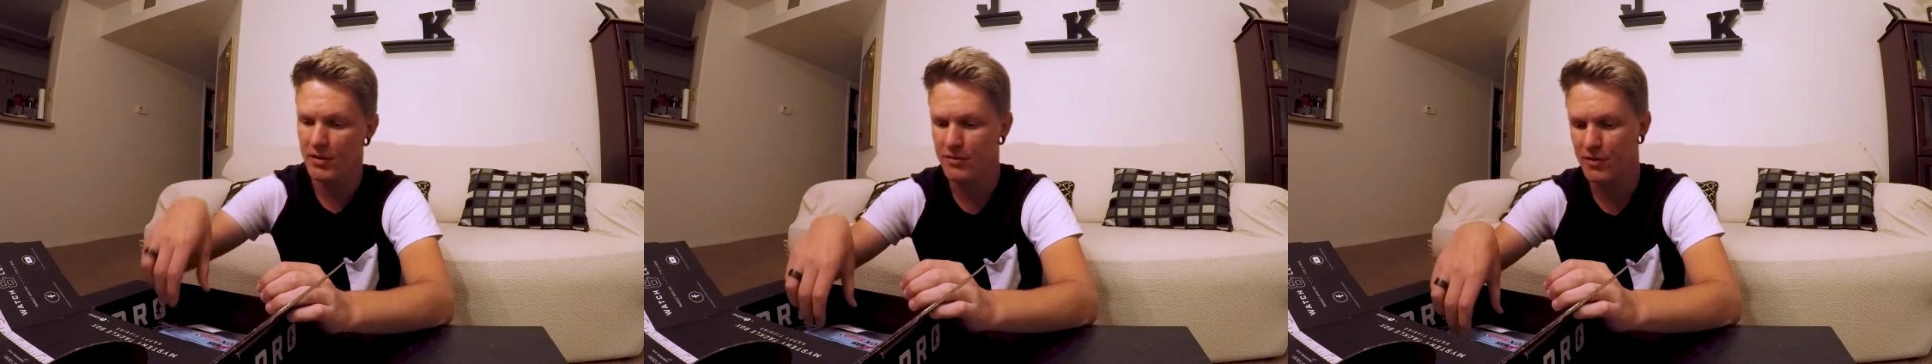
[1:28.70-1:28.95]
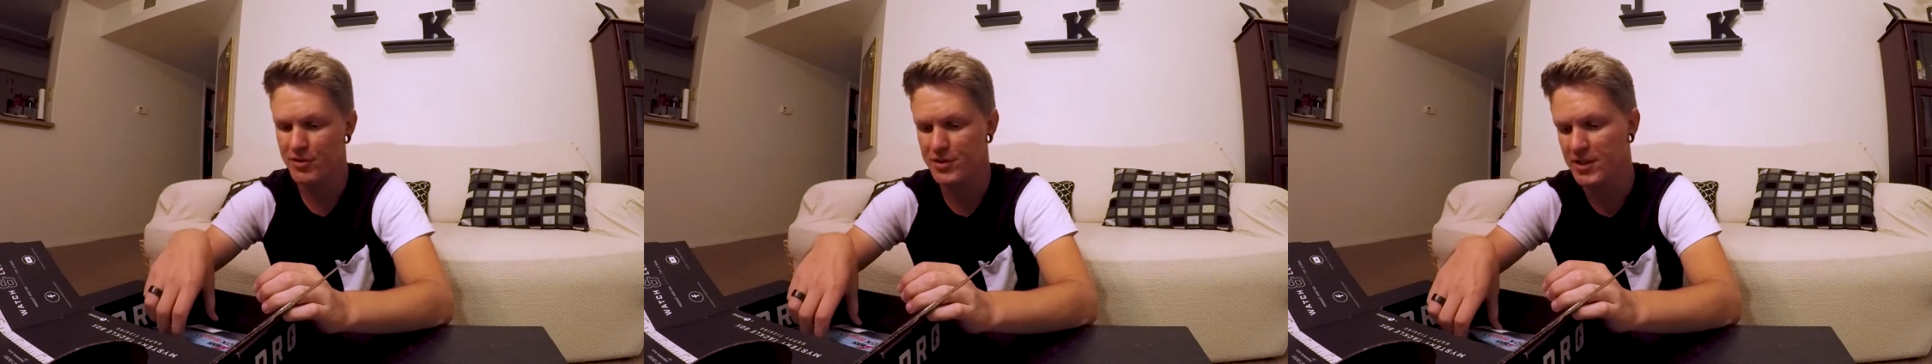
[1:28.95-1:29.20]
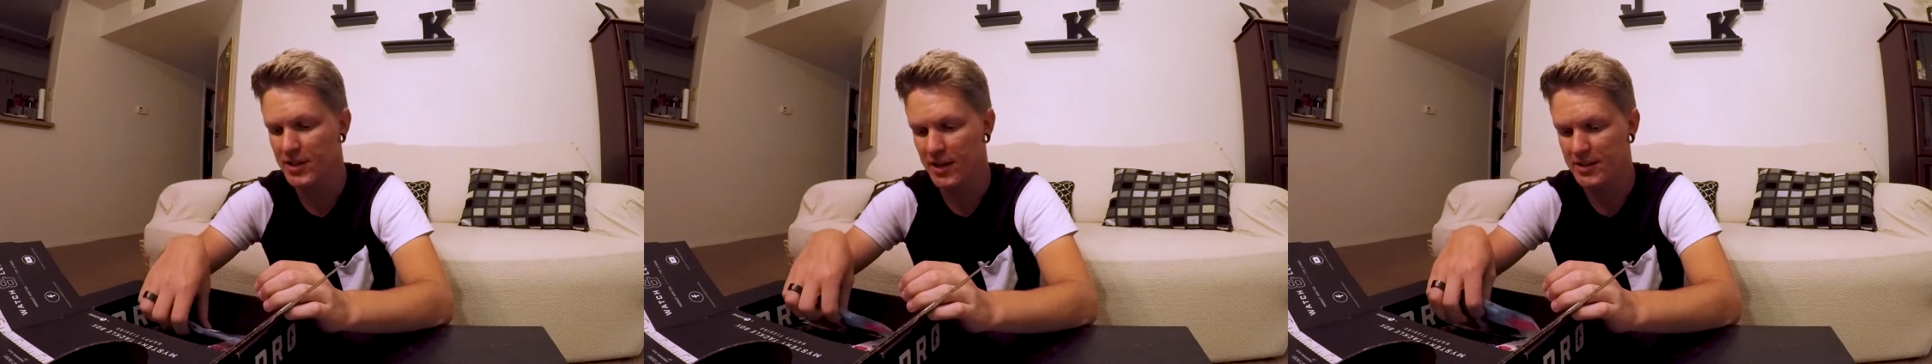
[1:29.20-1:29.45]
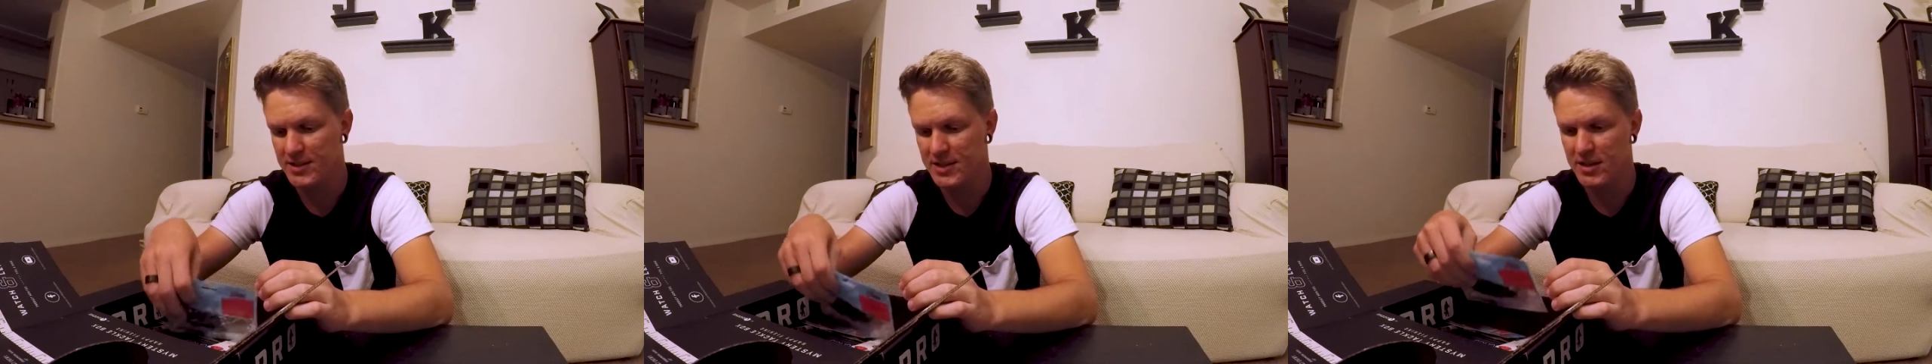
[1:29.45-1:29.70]
First thing I
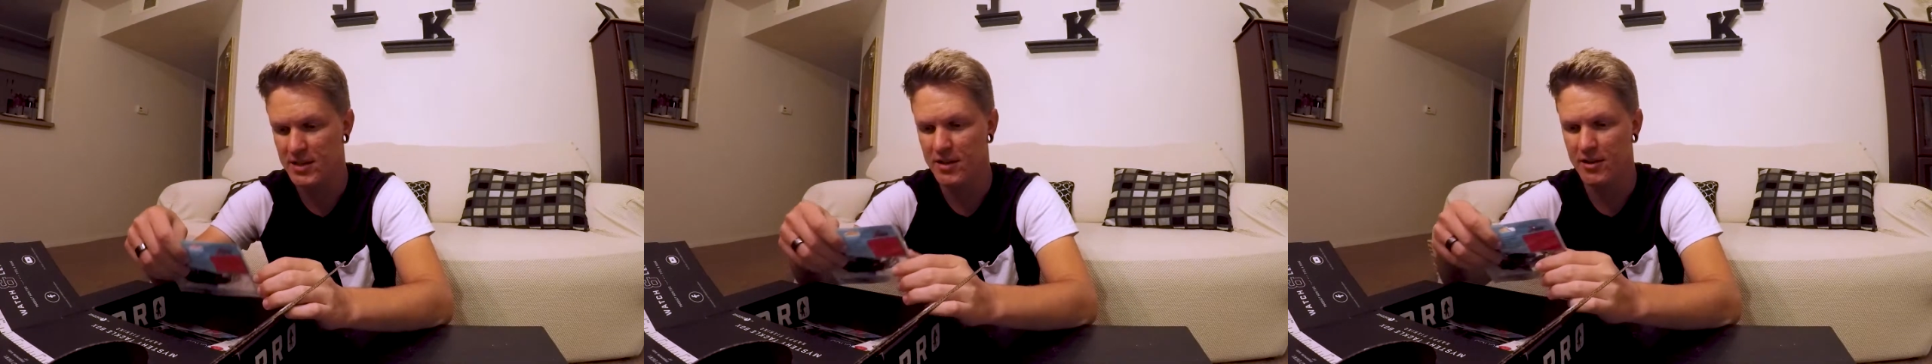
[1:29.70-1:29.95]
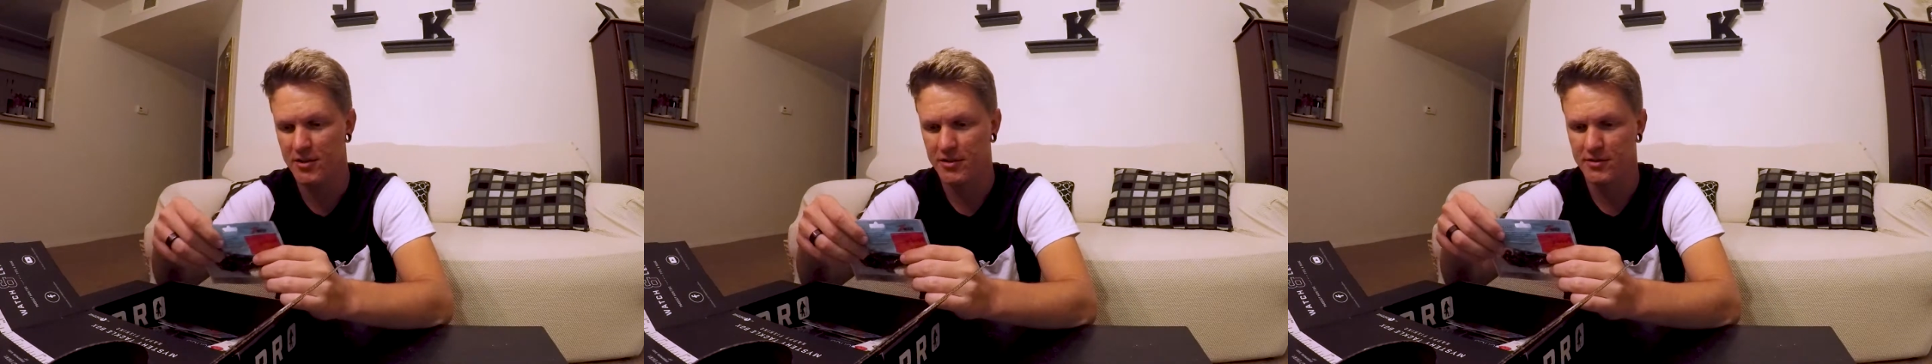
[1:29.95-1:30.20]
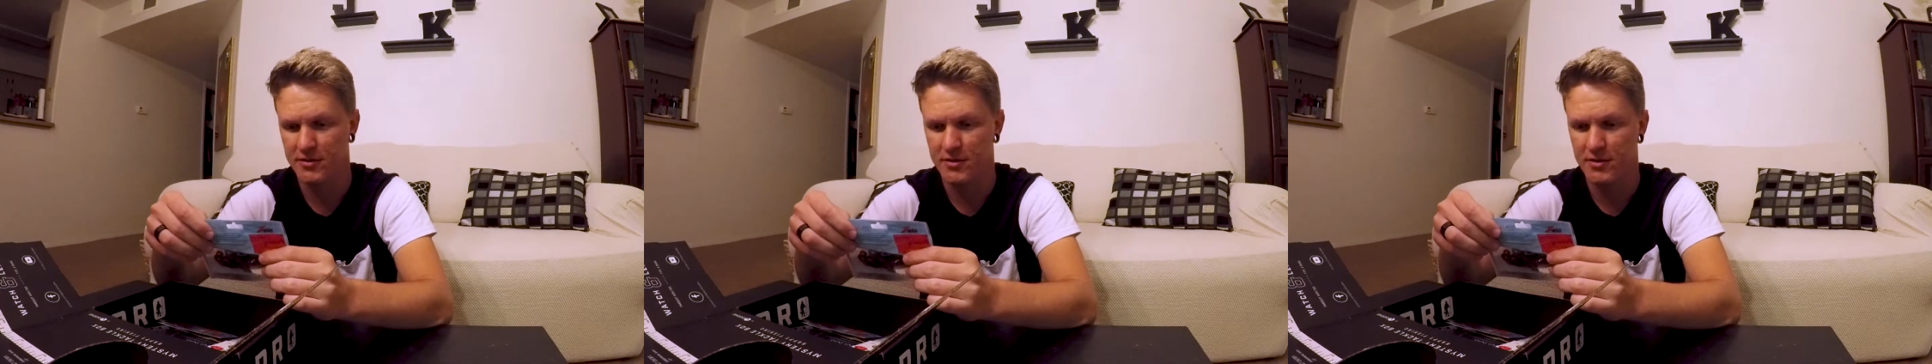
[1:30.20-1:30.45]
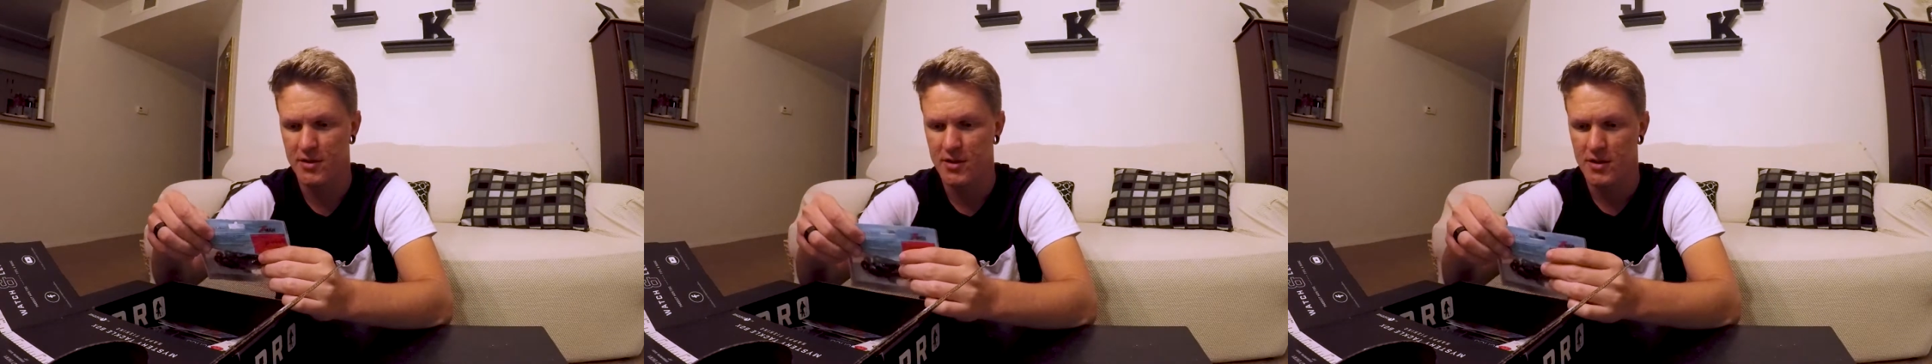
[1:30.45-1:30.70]
see here,
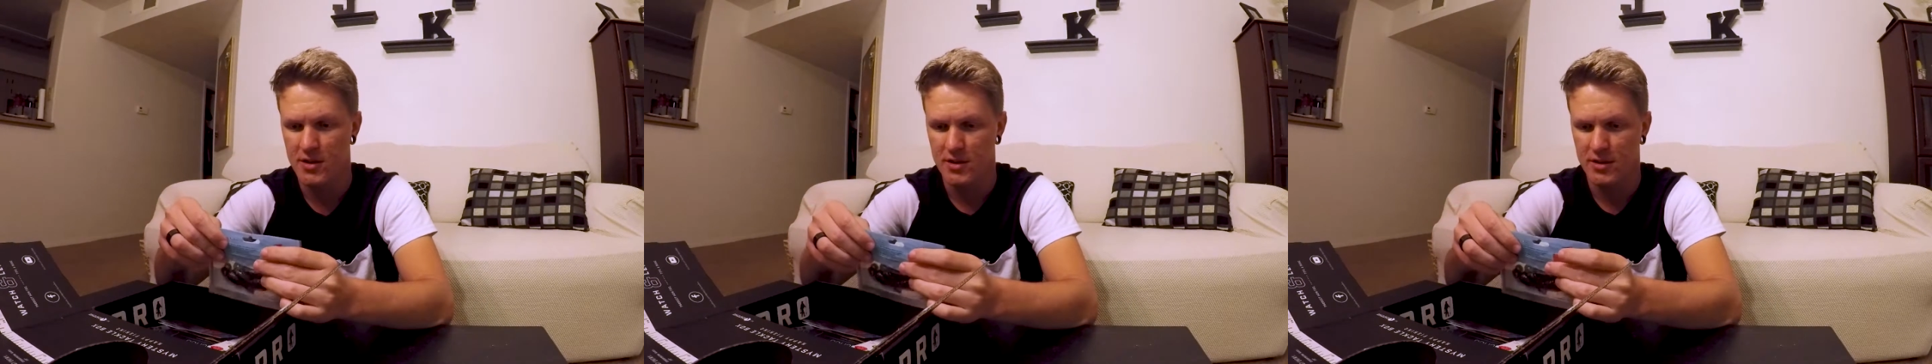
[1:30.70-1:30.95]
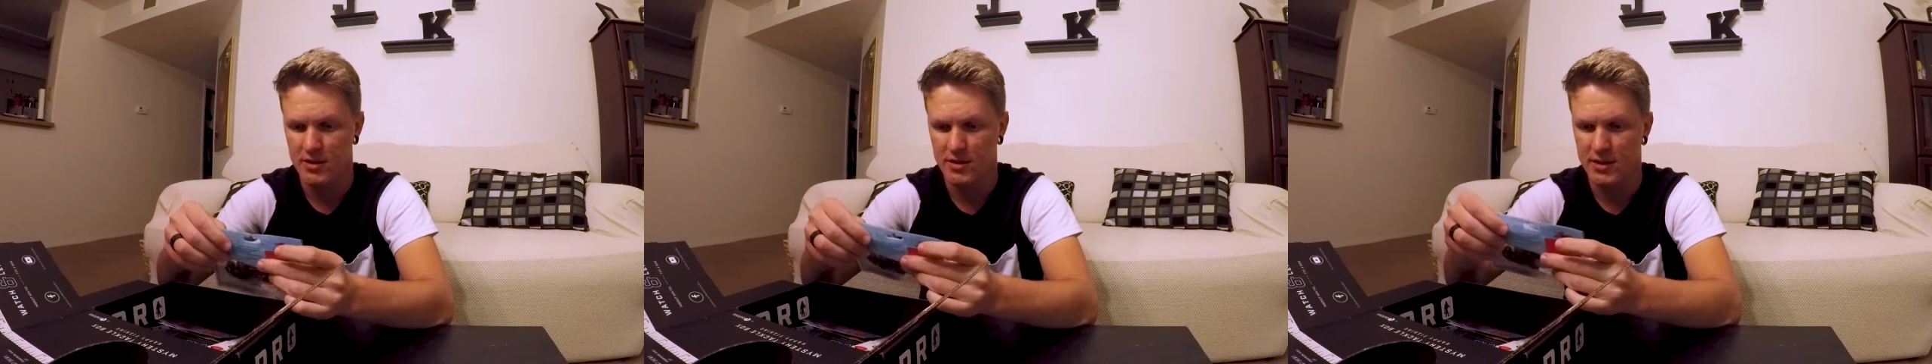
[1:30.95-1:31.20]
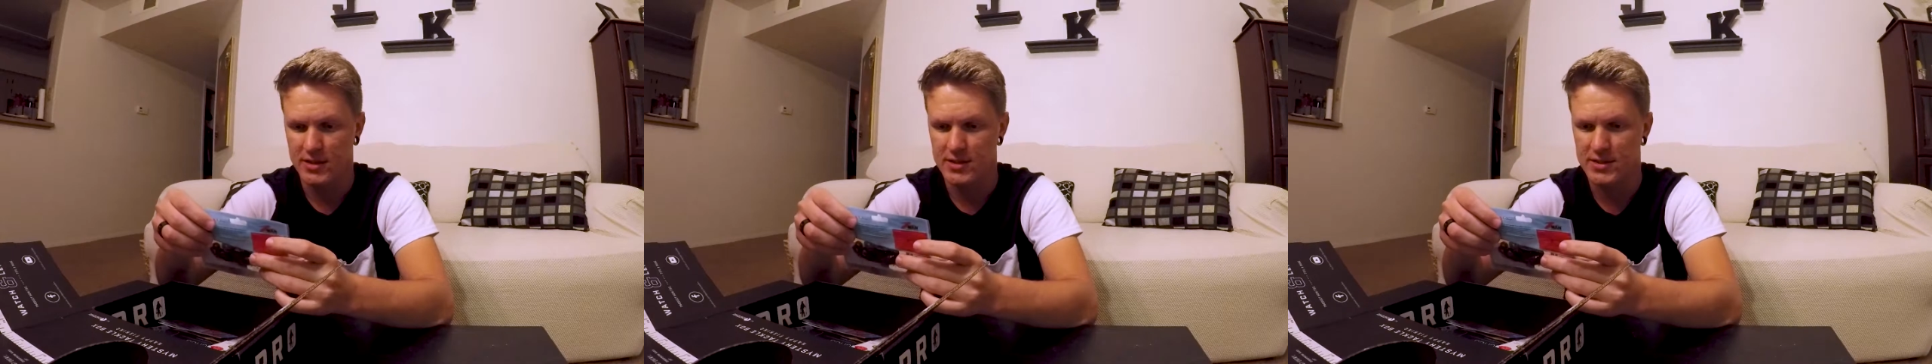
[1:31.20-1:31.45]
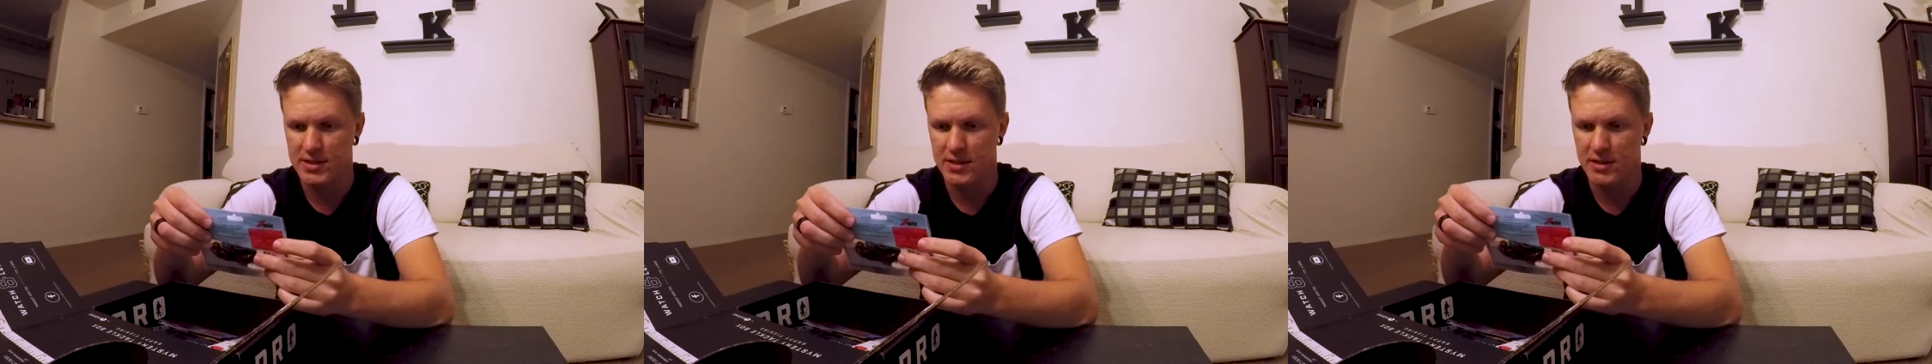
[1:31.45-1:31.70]
let's
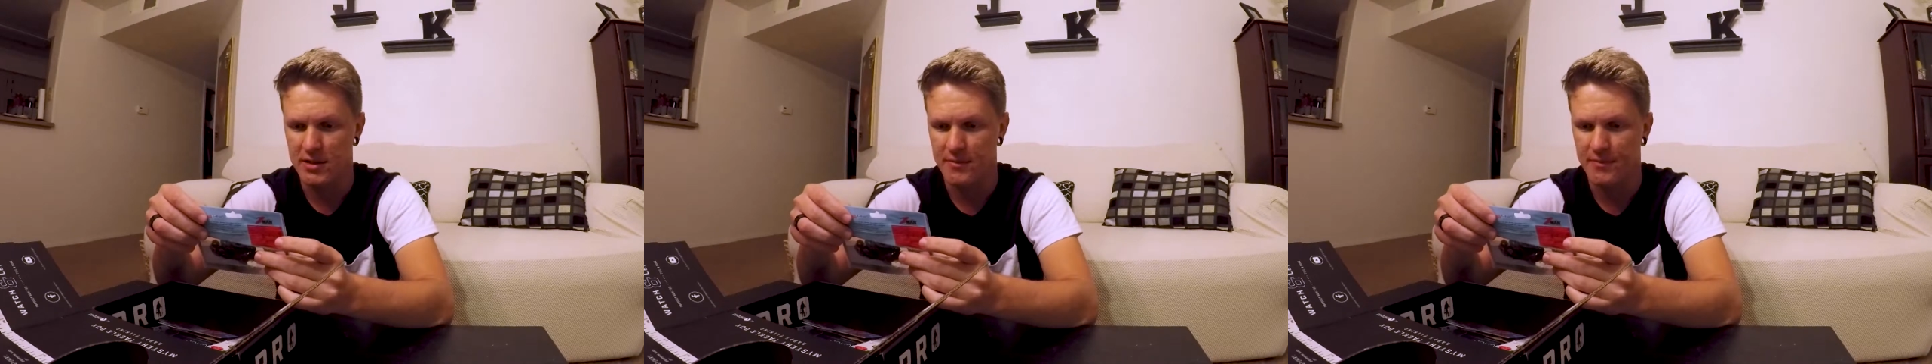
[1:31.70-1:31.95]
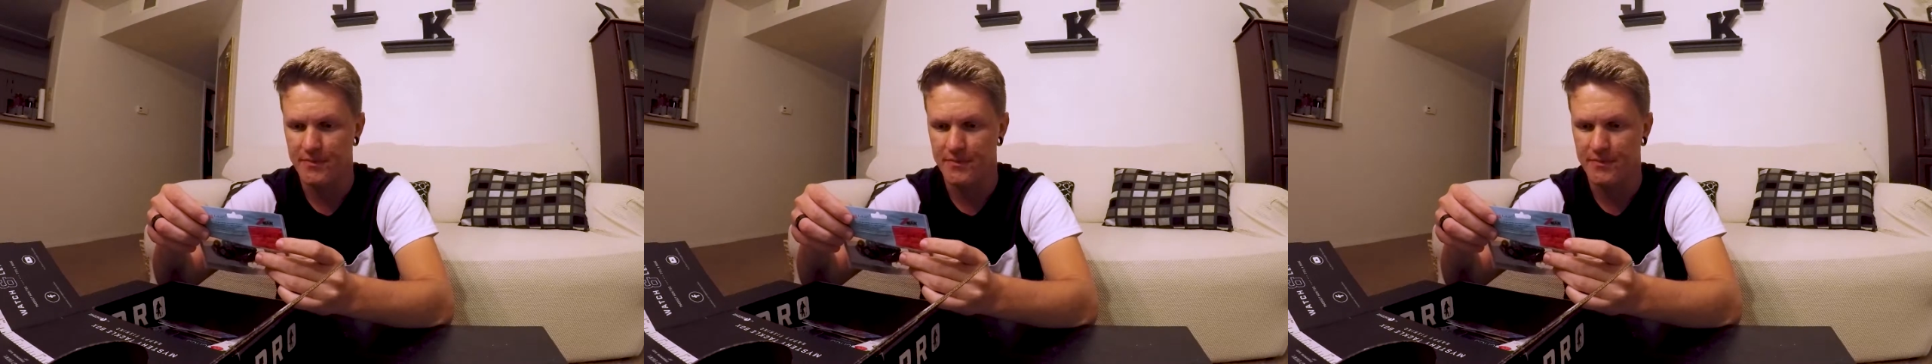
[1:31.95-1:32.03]
see,